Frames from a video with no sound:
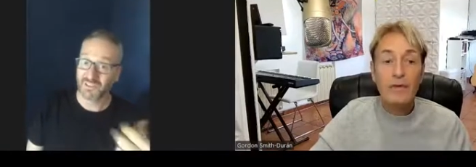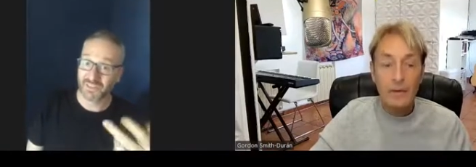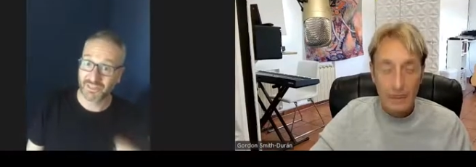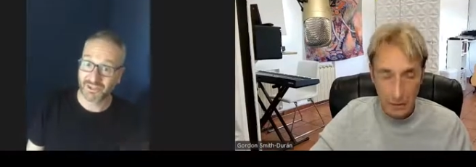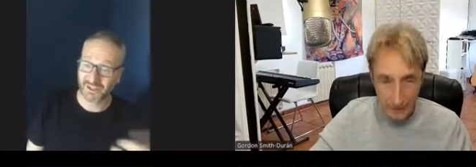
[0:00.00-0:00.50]
Speaker 1: a
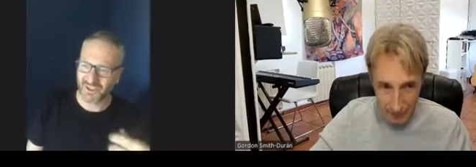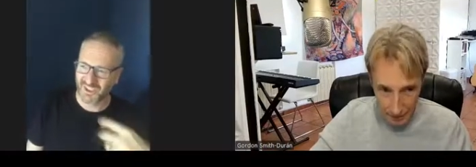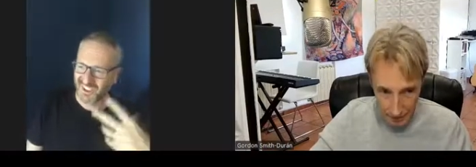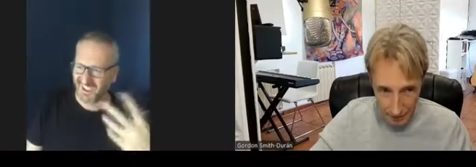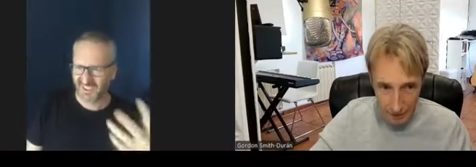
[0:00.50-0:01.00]
th.
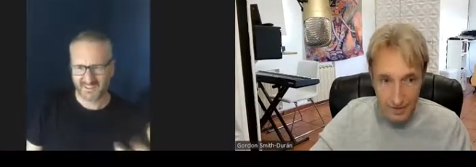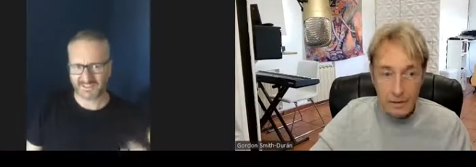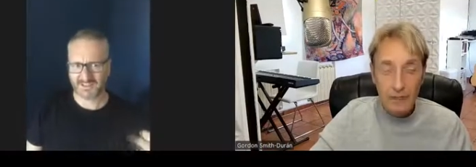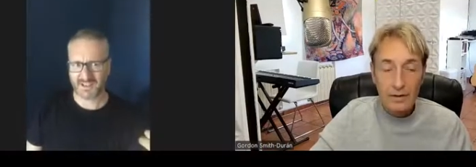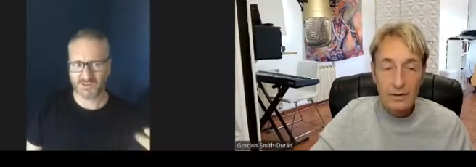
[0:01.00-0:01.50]
That
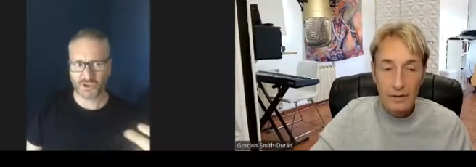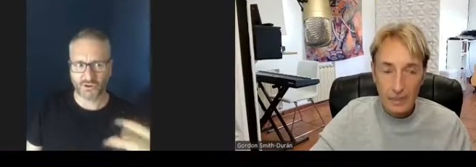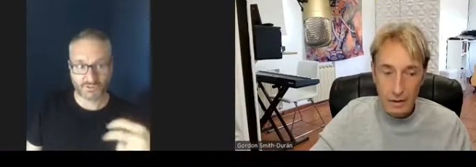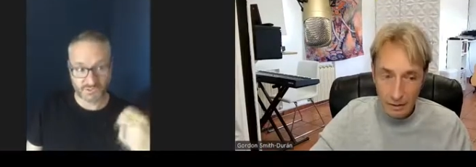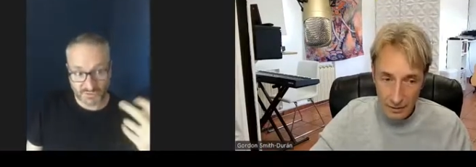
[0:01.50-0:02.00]
sounds odd at
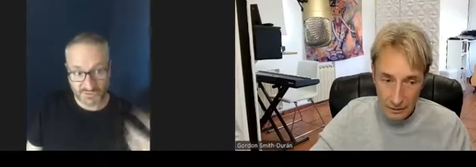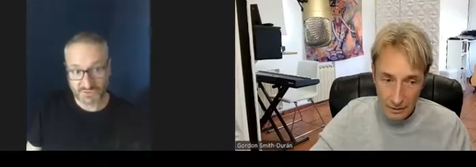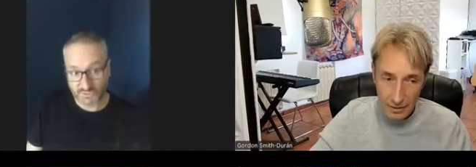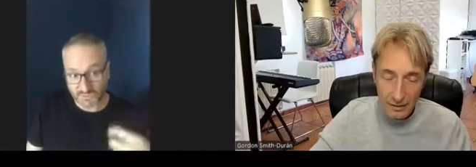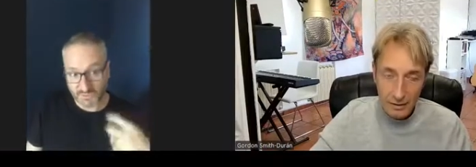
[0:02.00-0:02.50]
first, but just
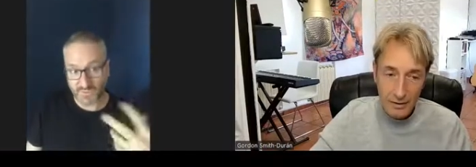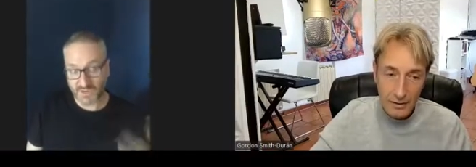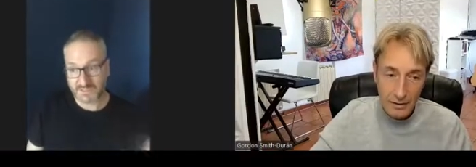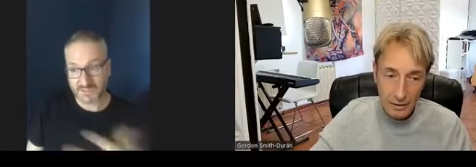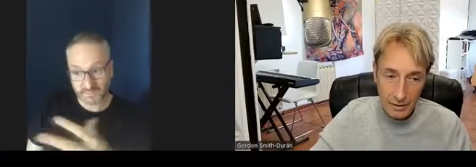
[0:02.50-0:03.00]
doing
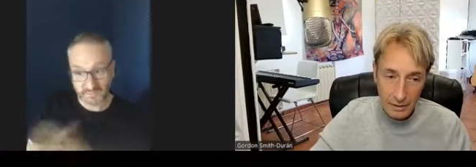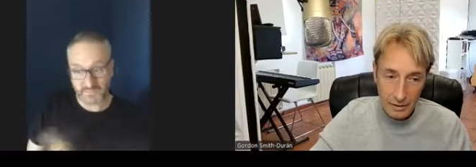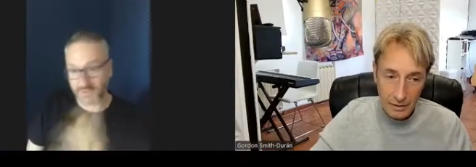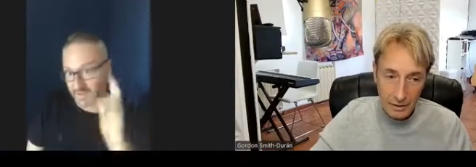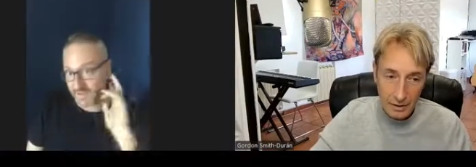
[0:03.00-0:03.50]
impressions of people
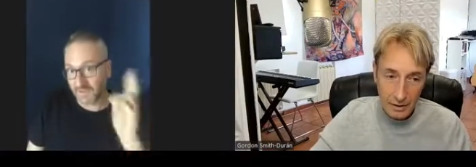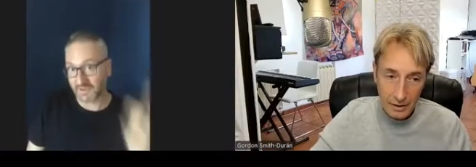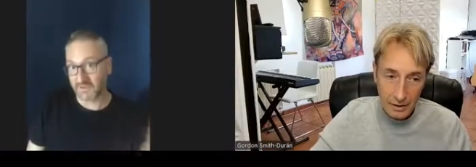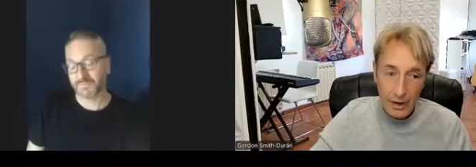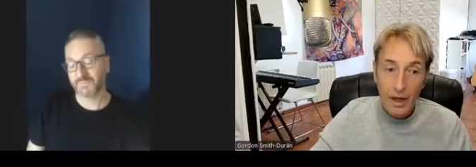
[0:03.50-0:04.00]
you hear,
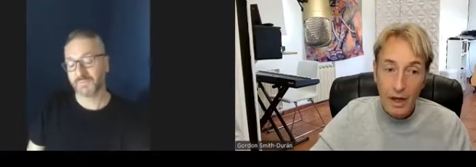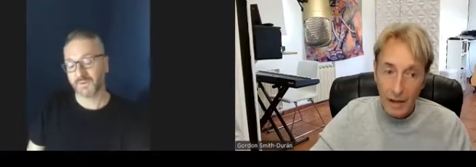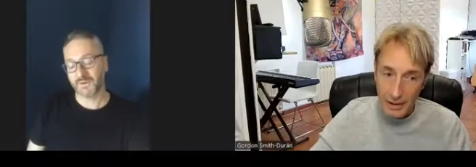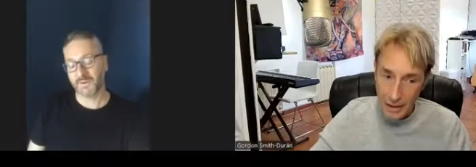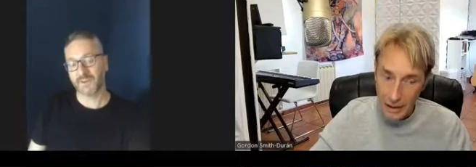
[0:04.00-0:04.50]
you
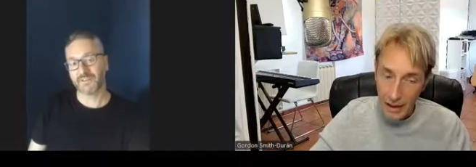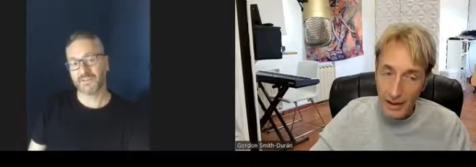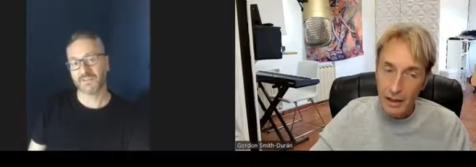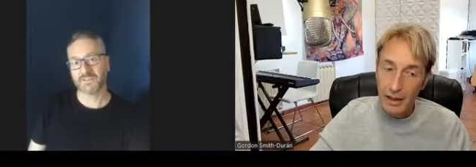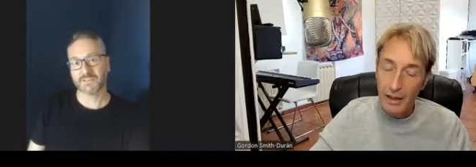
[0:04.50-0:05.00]
know, exactly. I think
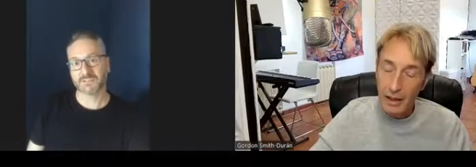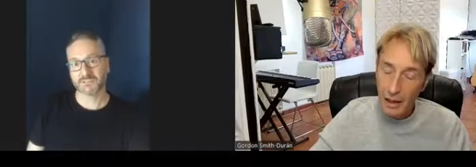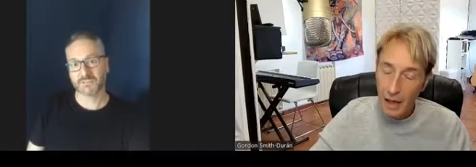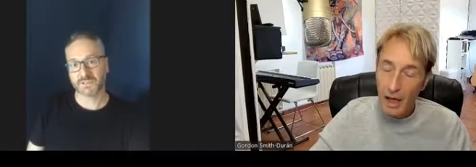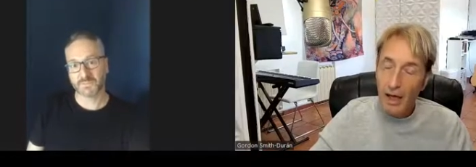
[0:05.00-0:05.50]
that's. A,
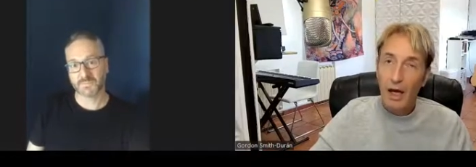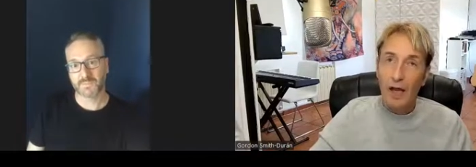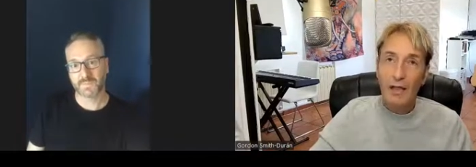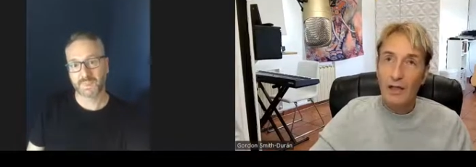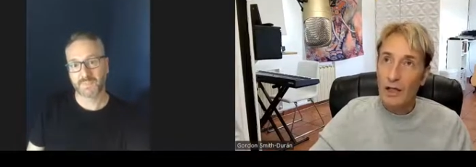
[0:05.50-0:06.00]

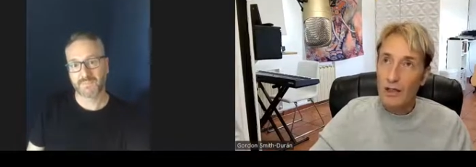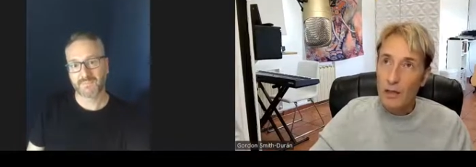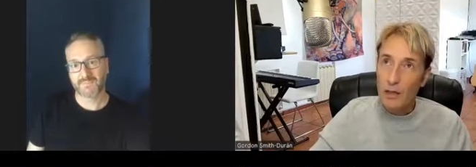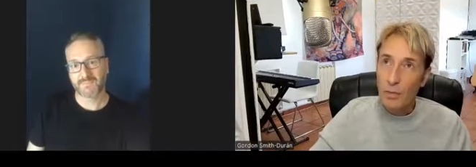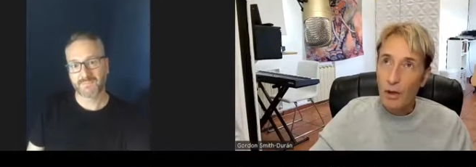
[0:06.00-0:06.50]
Speaker 2: you, you're
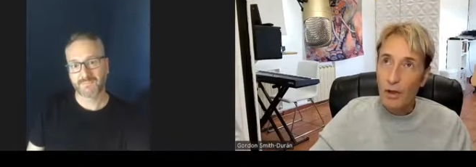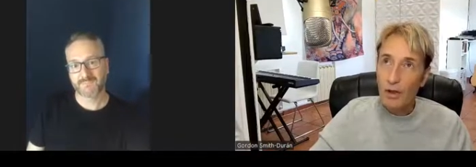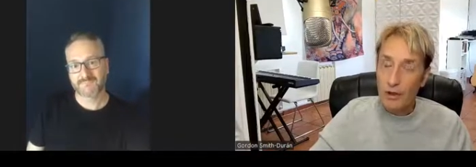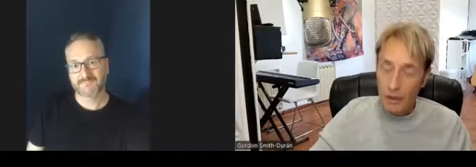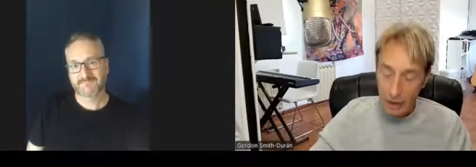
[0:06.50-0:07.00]
spot
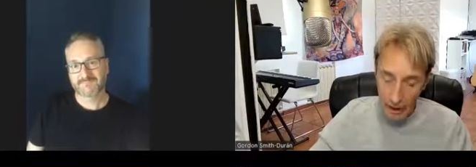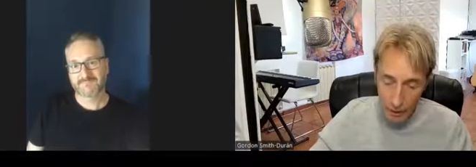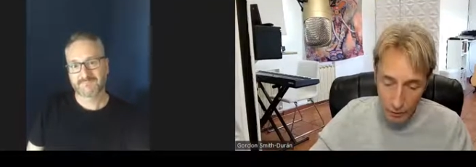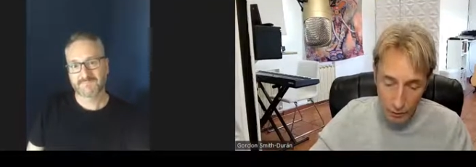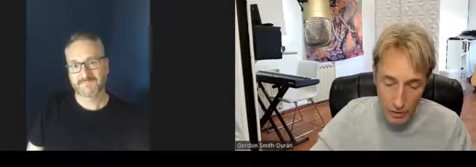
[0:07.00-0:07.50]
on, uh,
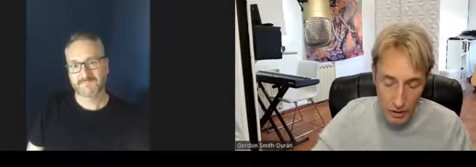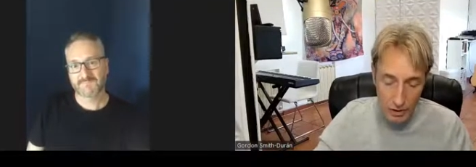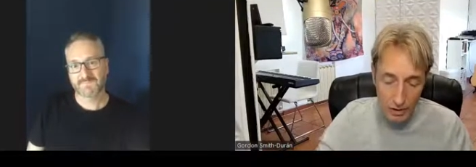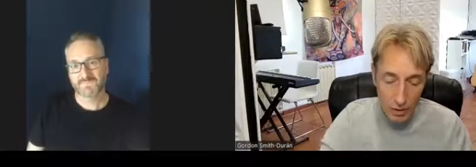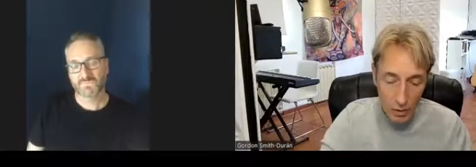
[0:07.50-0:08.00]
Richard.
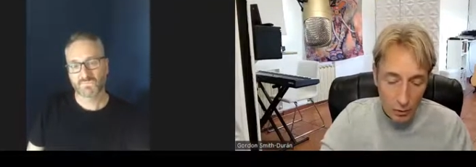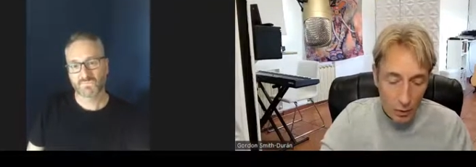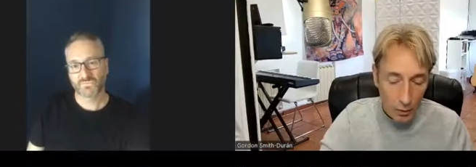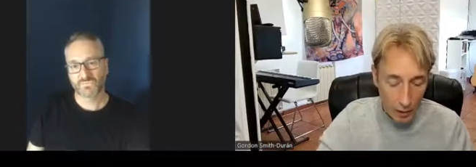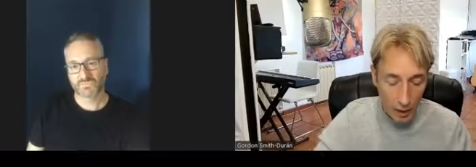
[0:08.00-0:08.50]
You
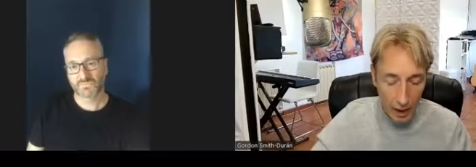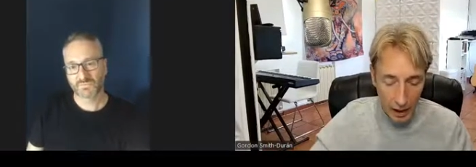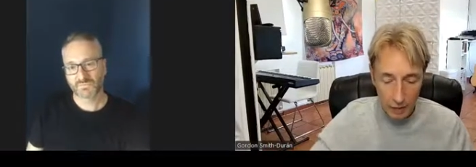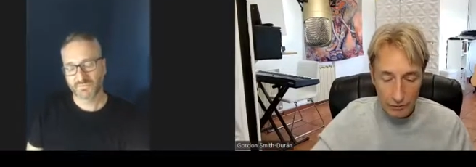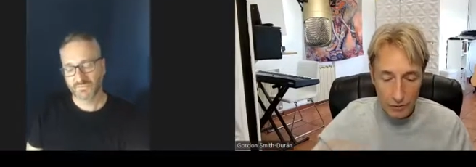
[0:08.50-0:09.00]
know, I
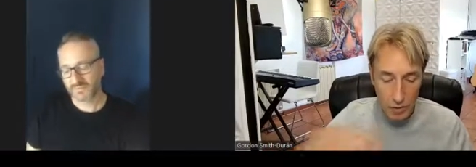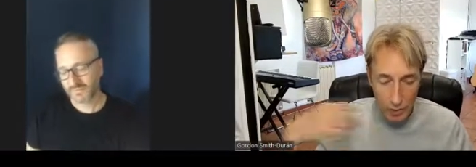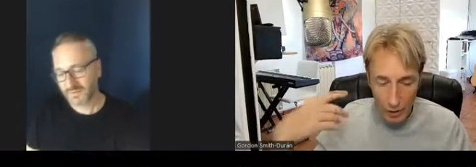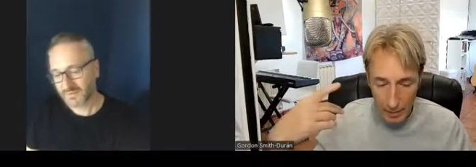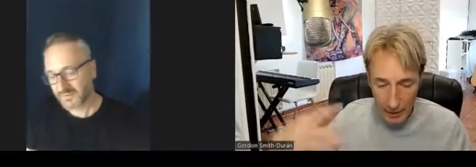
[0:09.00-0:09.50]
often
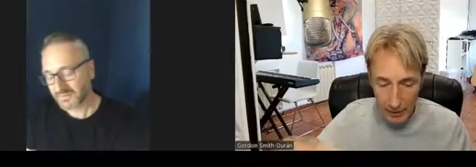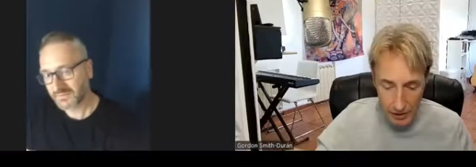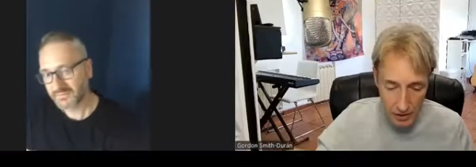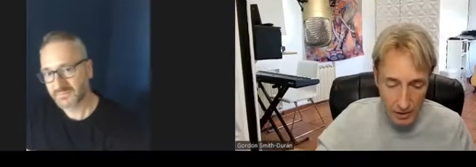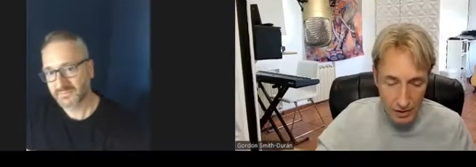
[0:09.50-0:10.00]
talk about
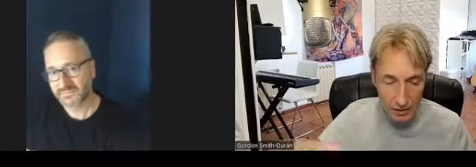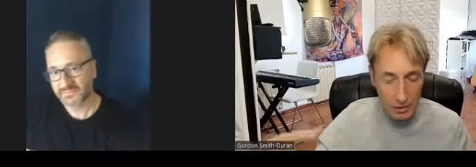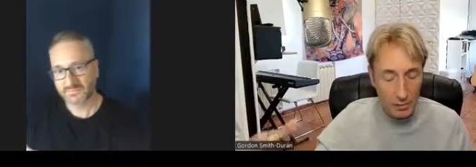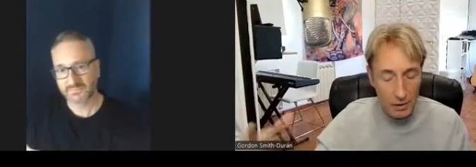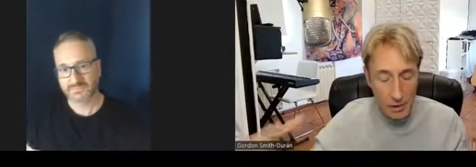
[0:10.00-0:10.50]
this this
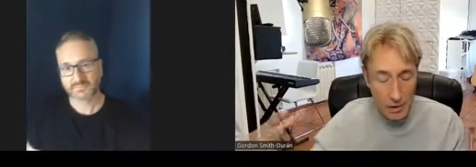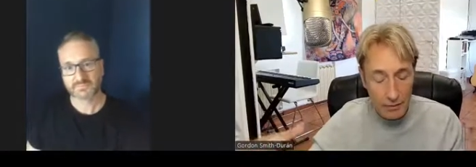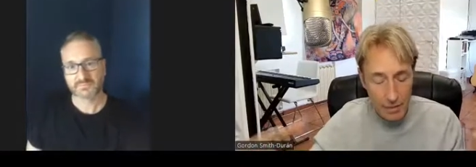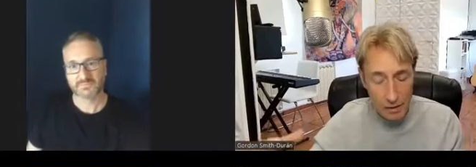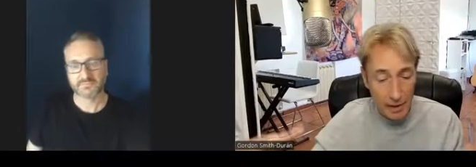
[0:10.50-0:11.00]
because here
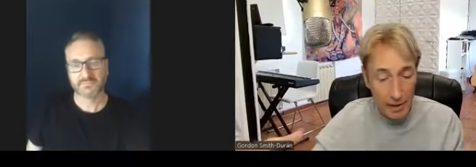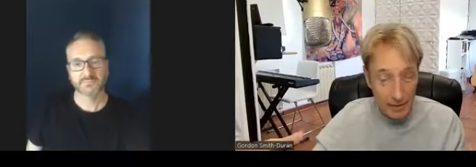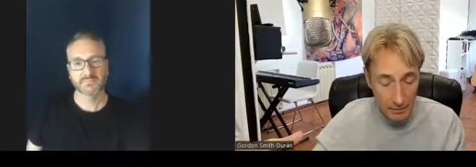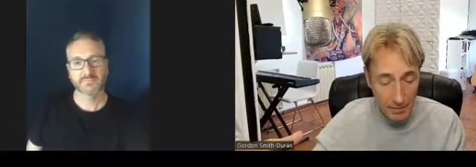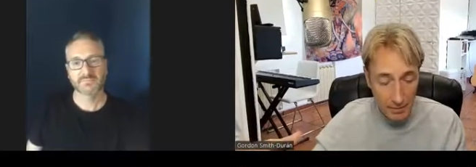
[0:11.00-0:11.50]
in
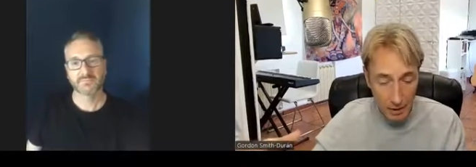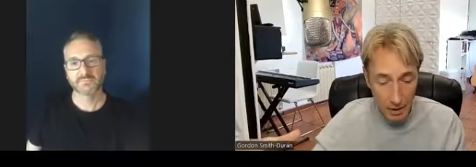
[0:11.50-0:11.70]
Spain,